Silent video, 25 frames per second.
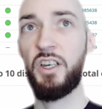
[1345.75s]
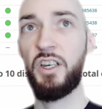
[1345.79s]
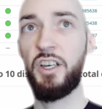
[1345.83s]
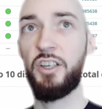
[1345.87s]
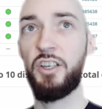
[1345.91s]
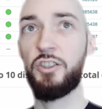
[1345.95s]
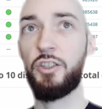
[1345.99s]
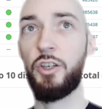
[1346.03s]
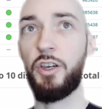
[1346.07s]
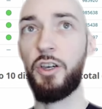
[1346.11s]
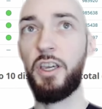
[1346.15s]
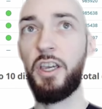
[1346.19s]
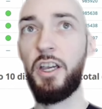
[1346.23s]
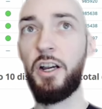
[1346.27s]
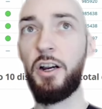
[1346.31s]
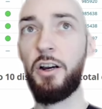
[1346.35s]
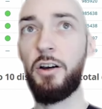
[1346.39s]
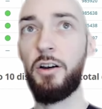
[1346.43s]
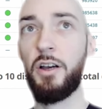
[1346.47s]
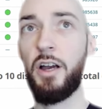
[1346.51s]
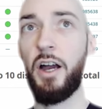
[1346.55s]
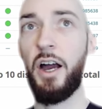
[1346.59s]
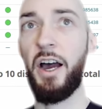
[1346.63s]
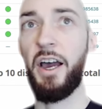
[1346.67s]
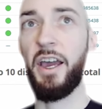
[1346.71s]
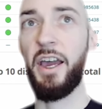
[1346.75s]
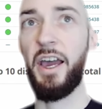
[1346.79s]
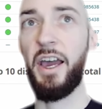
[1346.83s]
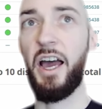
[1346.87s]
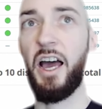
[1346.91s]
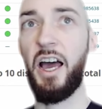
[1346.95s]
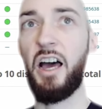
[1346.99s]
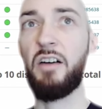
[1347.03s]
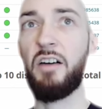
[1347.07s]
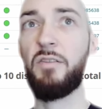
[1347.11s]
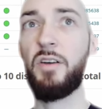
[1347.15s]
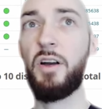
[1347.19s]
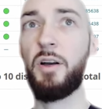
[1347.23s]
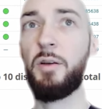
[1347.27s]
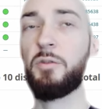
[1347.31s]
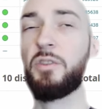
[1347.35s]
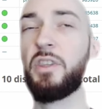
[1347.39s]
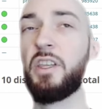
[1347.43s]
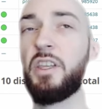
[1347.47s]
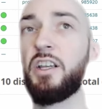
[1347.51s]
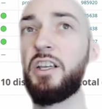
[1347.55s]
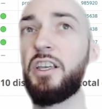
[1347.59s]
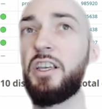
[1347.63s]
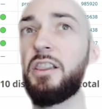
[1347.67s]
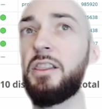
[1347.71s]
So here I have
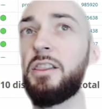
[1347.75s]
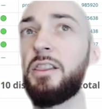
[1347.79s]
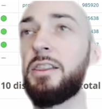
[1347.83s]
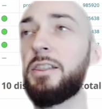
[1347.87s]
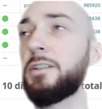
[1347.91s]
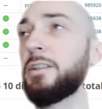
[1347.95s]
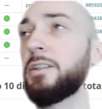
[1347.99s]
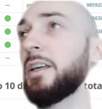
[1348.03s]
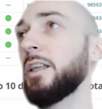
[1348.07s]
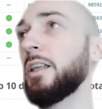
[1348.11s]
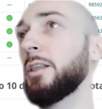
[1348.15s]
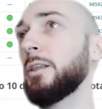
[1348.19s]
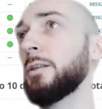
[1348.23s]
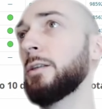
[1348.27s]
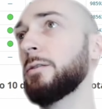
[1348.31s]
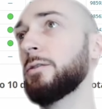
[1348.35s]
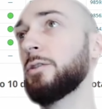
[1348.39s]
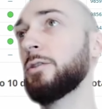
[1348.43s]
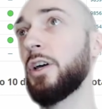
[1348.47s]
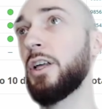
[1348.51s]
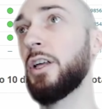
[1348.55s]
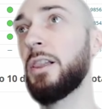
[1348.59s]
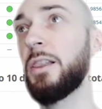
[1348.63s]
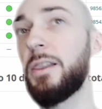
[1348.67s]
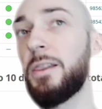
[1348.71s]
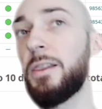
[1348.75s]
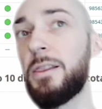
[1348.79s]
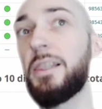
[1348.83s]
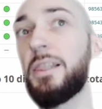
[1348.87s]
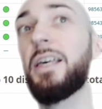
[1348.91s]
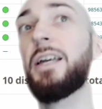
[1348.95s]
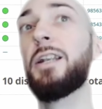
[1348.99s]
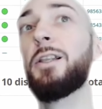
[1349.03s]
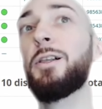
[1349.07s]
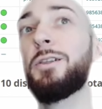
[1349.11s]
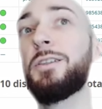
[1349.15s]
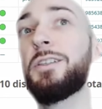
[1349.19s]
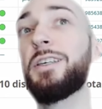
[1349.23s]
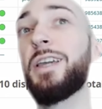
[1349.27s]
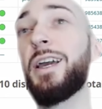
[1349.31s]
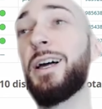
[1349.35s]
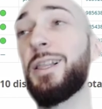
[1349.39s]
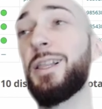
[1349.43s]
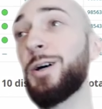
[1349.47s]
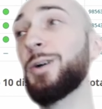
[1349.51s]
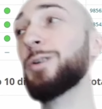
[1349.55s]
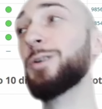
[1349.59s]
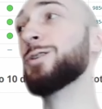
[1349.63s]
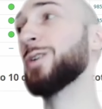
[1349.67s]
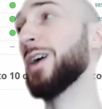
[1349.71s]
the little
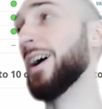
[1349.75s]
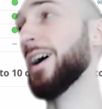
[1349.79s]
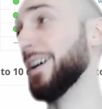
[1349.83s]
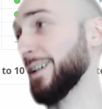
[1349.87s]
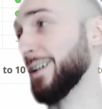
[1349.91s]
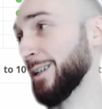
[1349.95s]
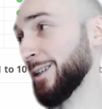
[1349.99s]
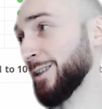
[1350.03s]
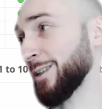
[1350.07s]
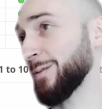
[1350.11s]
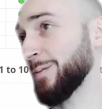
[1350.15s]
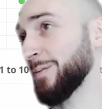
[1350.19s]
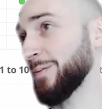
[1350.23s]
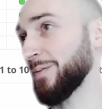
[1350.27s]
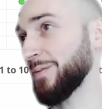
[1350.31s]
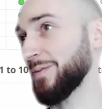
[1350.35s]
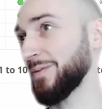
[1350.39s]
yellow triangle.